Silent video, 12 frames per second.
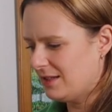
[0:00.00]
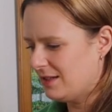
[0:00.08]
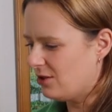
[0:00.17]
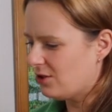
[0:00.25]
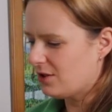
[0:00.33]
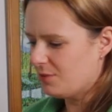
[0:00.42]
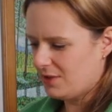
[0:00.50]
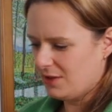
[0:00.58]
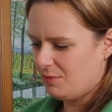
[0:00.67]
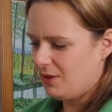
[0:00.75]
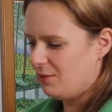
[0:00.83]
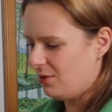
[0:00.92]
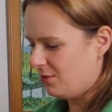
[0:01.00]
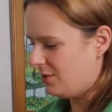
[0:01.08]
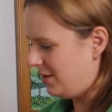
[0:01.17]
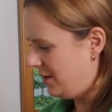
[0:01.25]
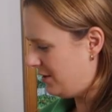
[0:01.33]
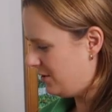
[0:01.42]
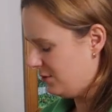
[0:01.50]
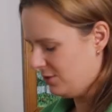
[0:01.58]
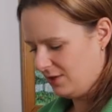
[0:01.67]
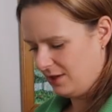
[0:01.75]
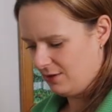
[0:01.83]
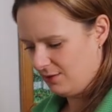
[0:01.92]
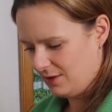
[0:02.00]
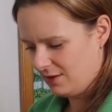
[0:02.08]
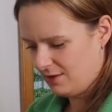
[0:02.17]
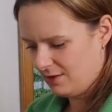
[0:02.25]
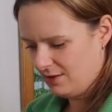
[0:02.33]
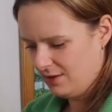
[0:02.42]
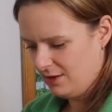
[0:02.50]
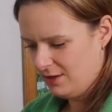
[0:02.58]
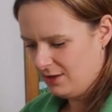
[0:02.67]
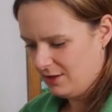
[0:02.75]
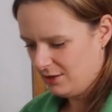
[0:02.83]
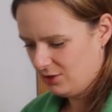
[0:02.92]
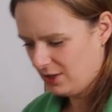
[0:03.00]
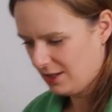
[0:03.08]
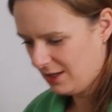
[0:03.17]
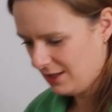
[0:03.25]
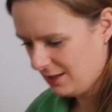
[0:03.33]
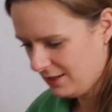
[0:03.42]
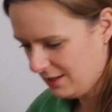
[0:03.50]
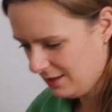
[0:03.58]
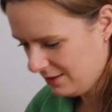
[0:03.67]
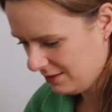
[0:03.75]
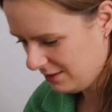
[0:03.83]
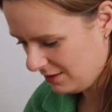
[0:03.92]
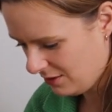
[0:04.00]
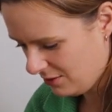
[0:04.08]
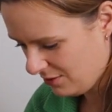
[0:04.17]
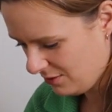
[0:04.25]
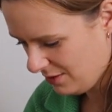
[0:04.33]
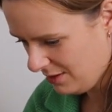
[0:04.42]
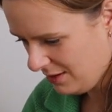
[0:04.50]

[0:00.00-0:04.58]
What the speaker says: and herbs that people really associate with chicken. So